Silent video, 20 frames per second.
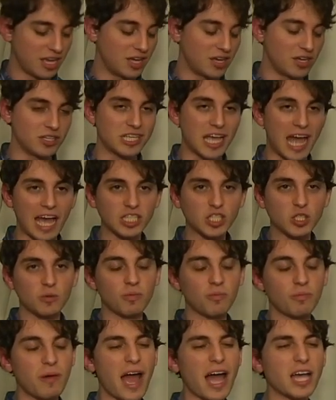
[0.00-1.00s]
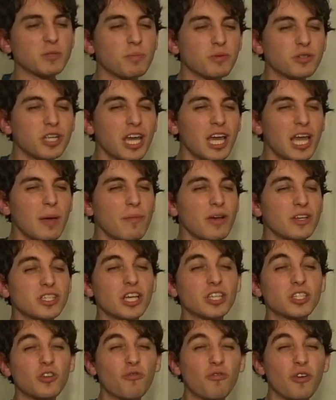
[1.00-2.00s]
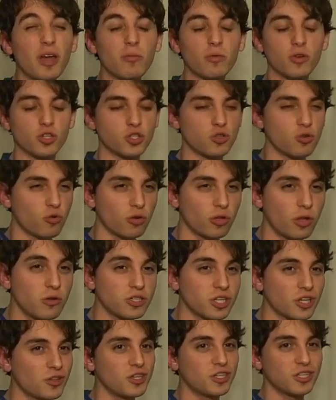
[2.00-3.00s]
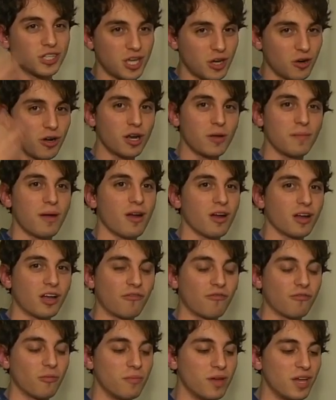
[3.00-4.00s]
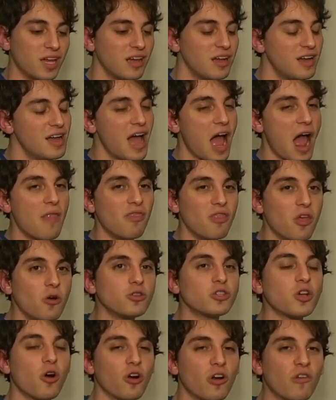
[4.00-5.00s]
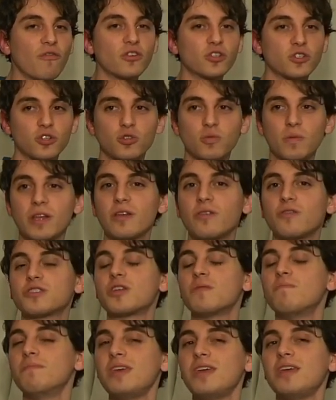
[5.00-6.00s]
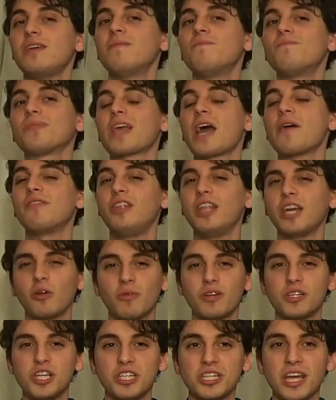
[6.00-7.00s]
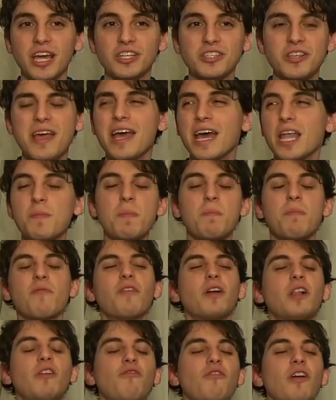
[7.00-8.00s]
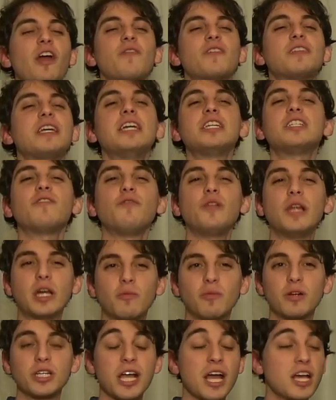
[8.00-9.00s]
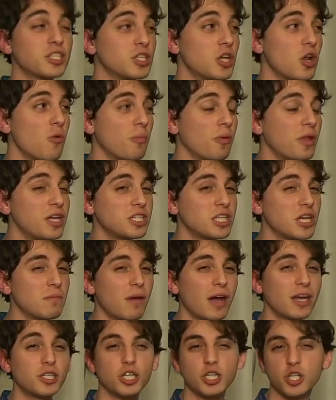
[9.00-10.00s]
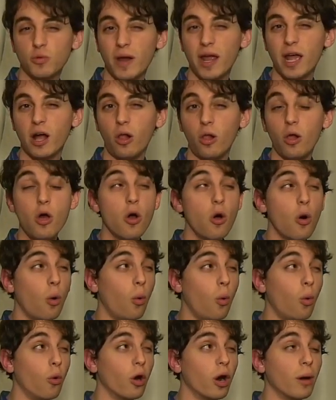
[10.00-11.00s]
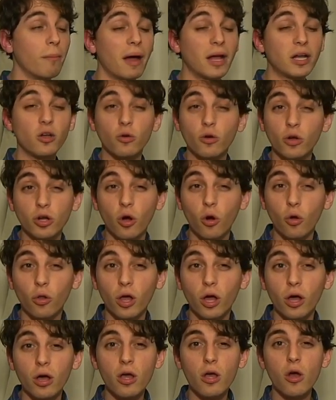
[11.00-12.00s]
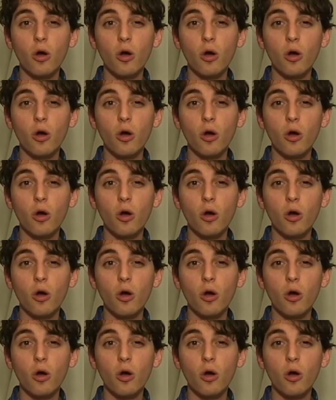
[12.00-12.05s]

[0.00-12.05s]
is asper- aspartame, acesulfame, or sucralose, at least here in America for me, and those artificial sweeteners to me have a licoricey taste, and to be perfectly fair, the taste of licorice has no place in my ginger ale or my Coca-Cola